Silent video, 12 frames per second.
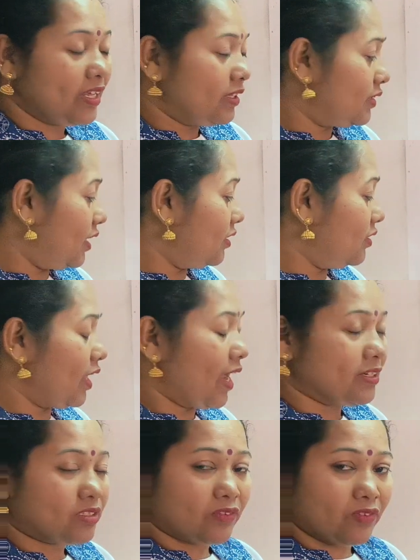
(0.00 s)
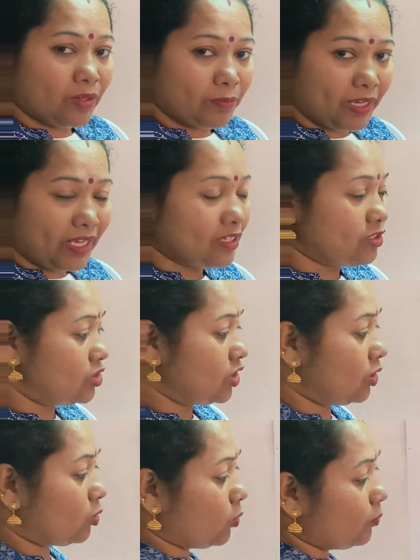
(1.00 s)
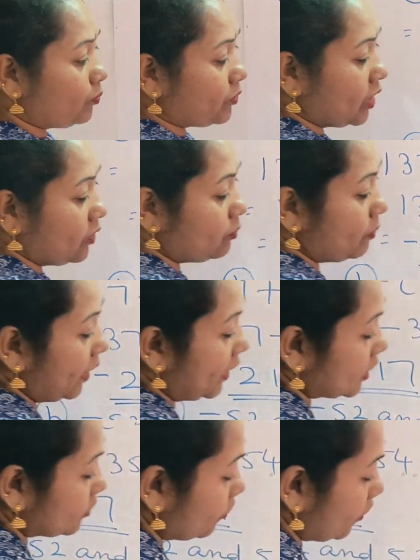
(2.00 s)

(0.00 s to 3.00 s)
then the answer will be 0. If minus